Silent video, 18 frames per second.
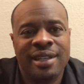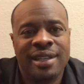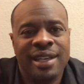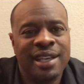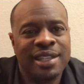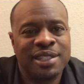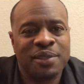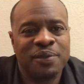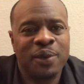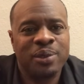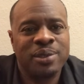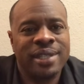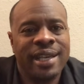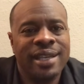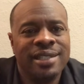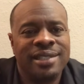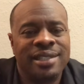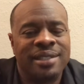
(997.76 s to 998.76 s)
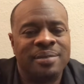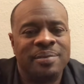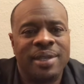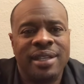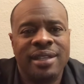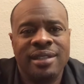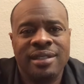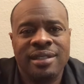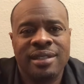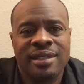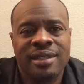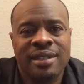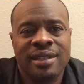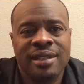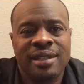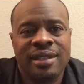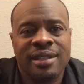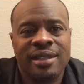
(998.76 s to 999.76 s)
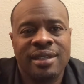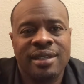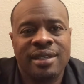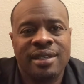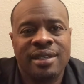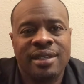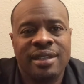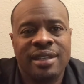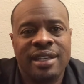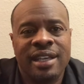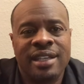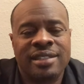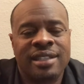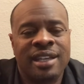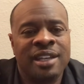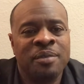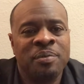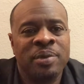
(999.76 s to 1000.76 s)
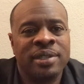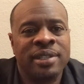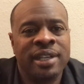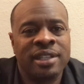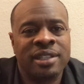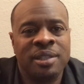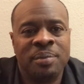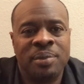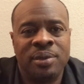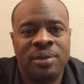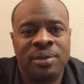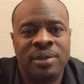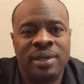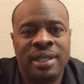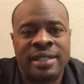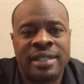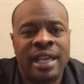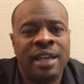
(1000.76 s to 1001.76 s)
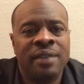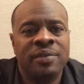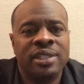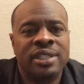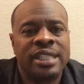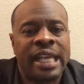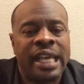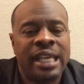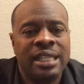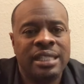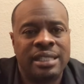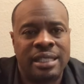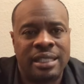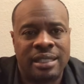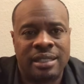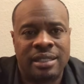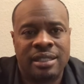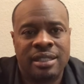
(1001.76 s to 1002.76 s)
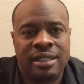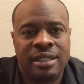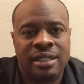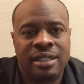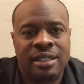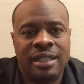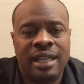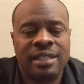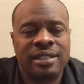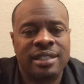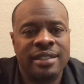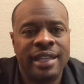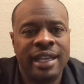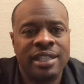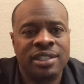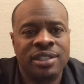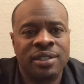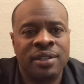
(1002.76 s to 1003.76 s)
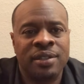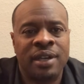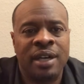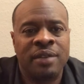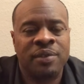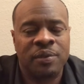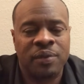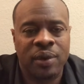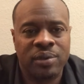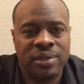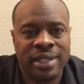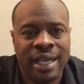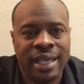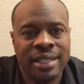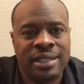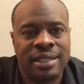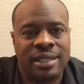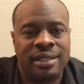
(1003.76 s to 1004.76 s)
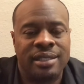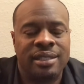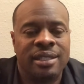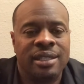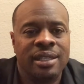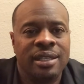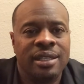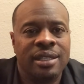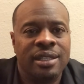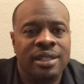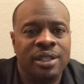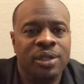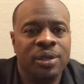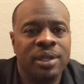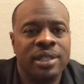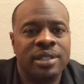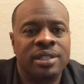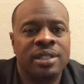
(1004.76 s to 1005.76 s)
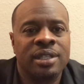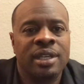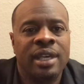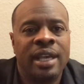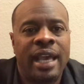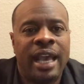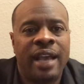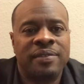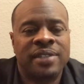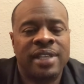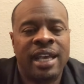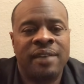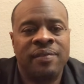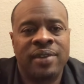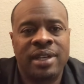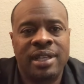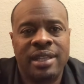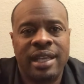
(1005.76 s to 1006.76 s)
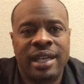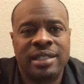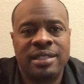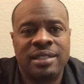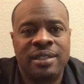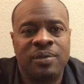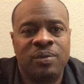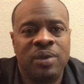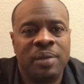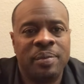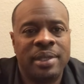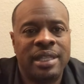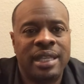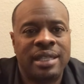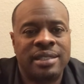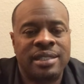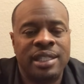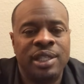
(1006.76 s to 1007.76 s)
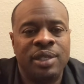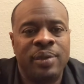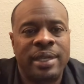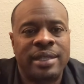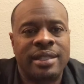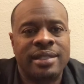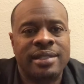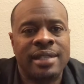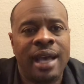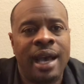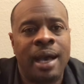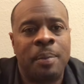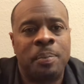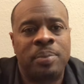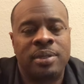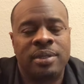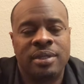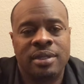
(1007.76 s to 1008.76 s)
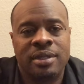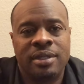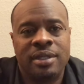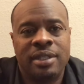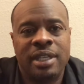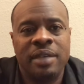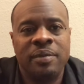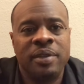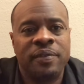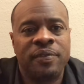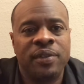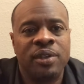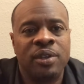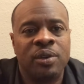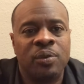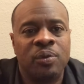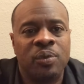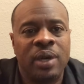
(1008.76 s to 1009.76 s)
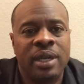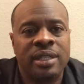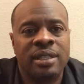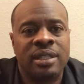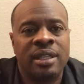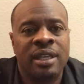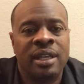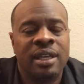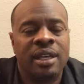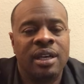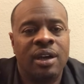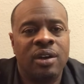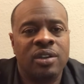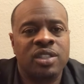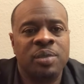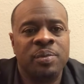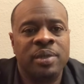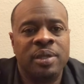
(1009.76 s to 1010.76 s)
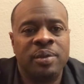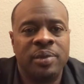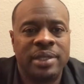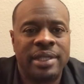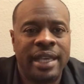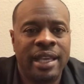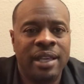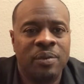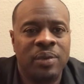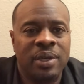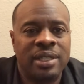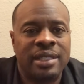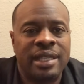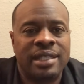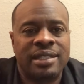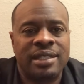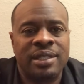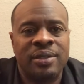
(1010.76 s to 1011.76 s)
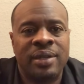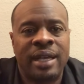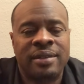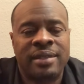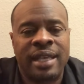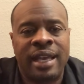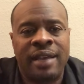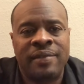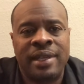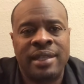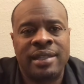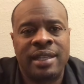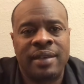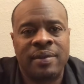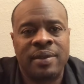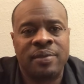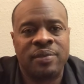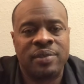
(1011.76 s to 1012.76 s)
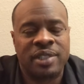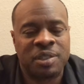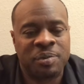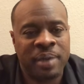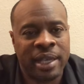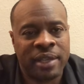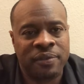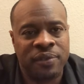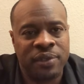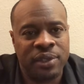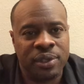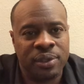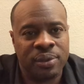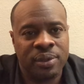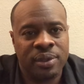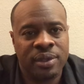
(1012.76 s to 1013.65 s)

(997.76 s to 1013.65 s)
It's a rotation, man. It's unpredictable. It's ever changing. That's the nature of a rotation. You just have to have a collection of women that see you at the top. Even if you don't want, ultimately what they want, they still have to have that level of respect for you.